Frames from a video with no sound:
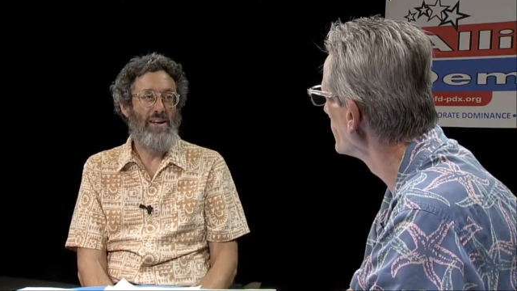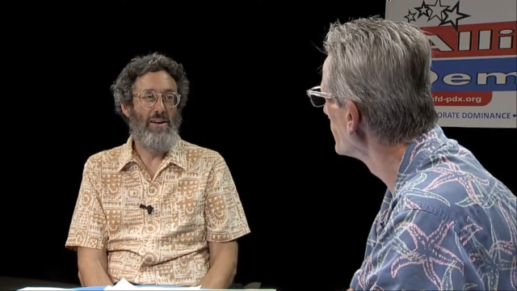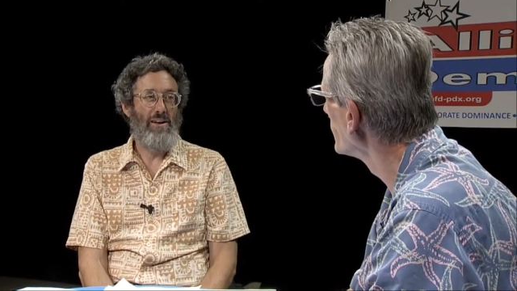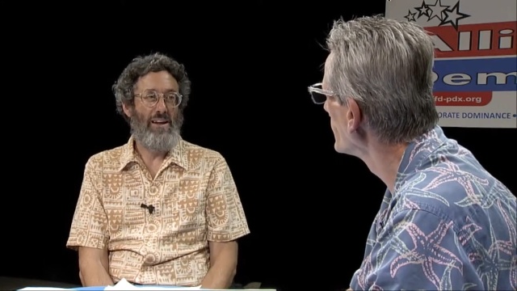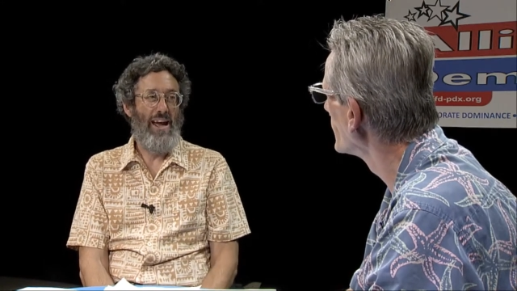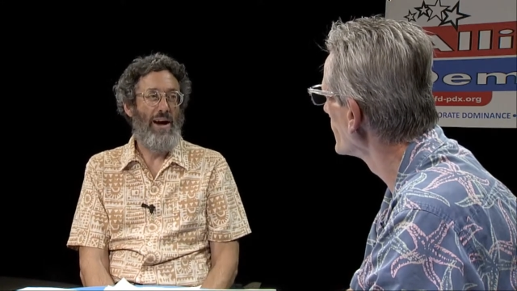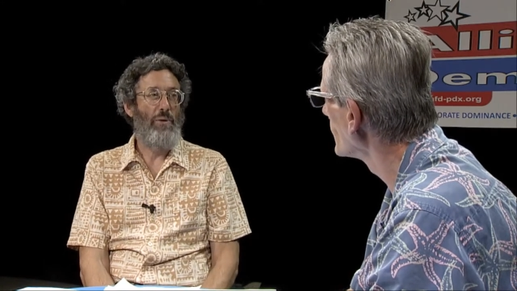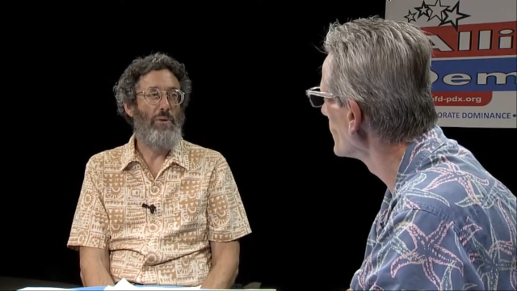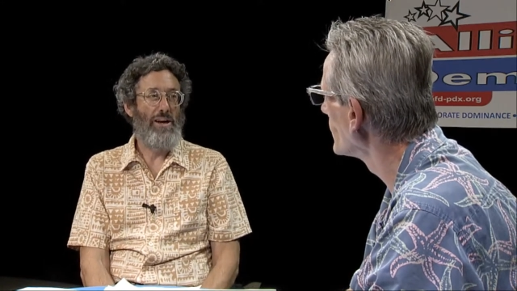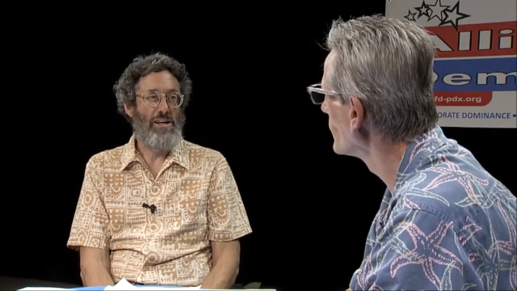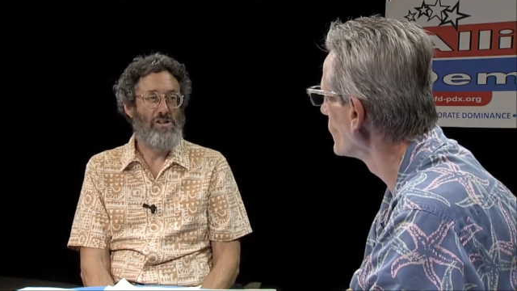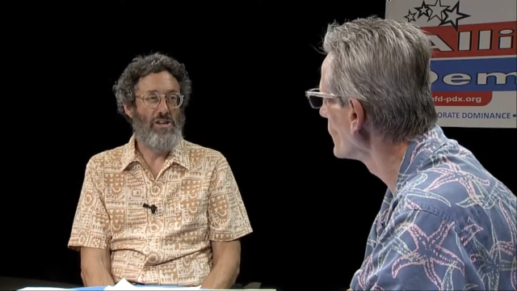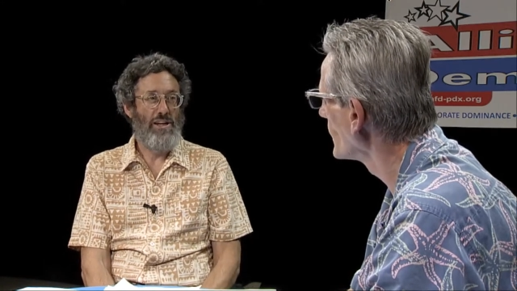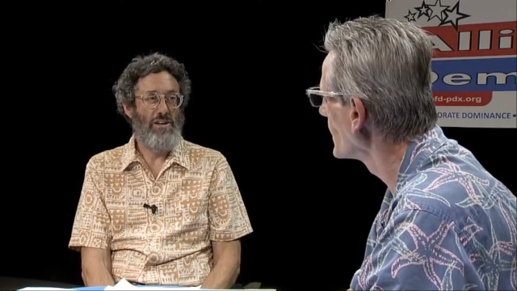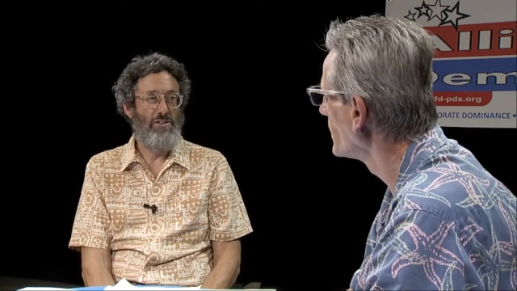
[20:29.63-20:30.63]
Speaker 1: an
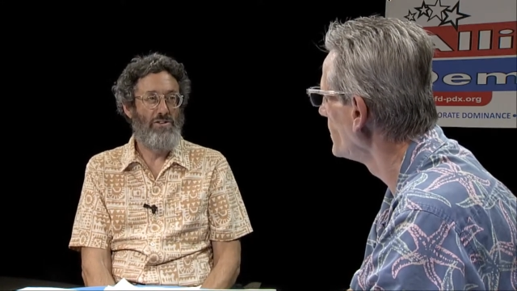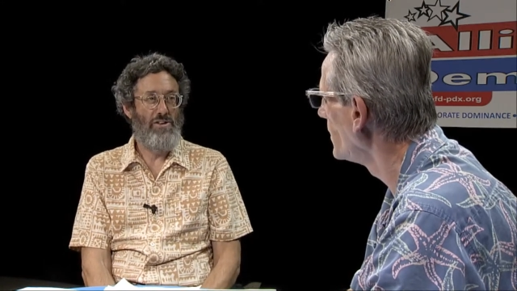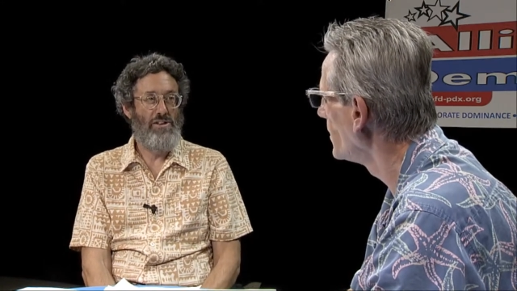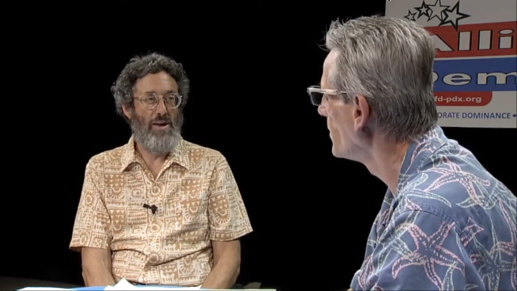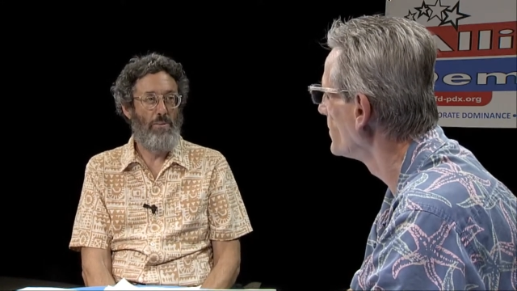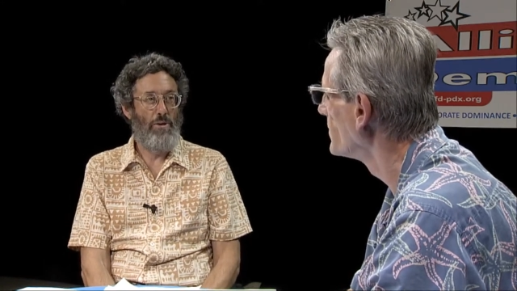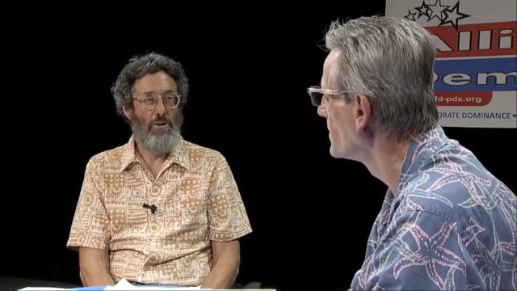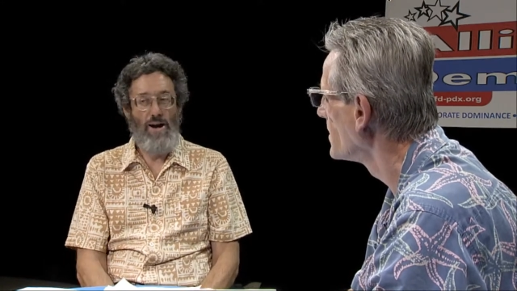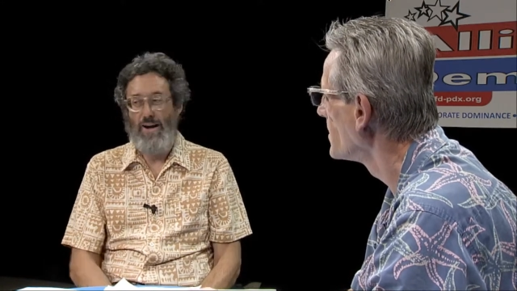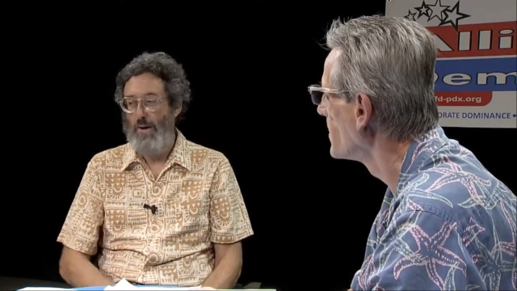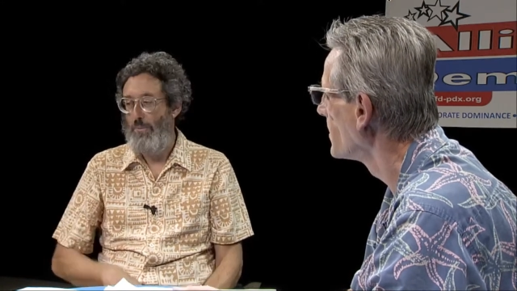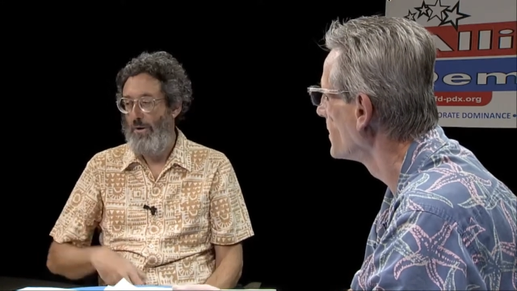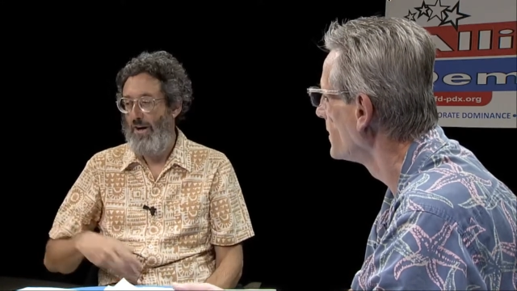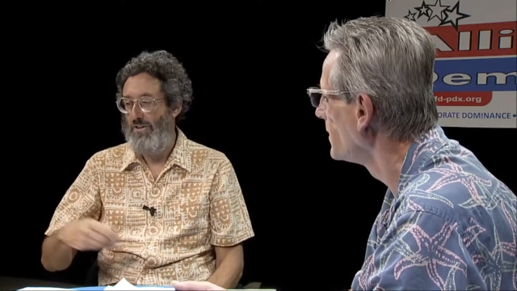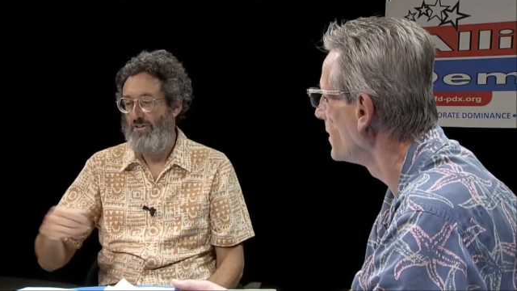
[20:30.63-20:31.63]
outrage mm. against yeah. the
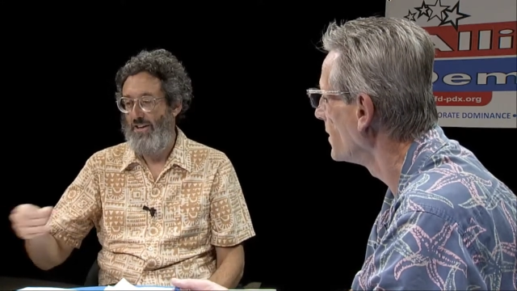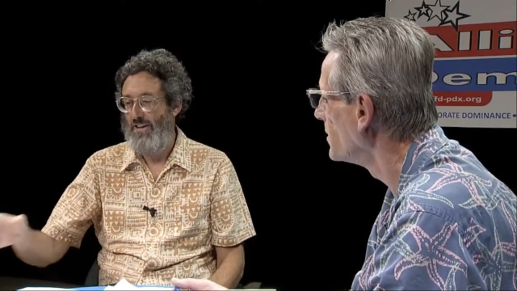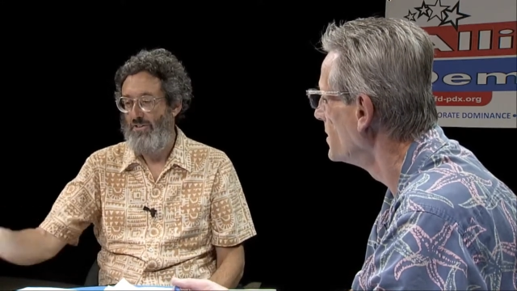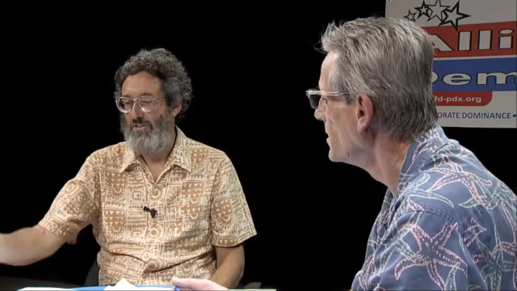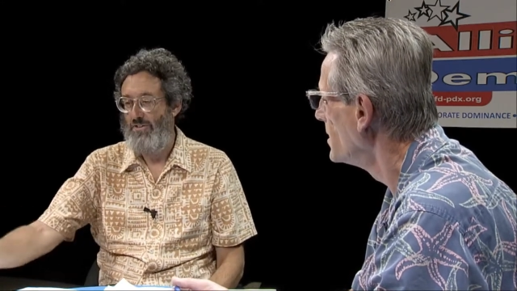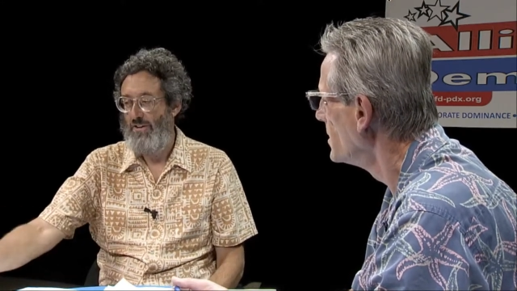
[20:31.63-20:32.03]
democratic process.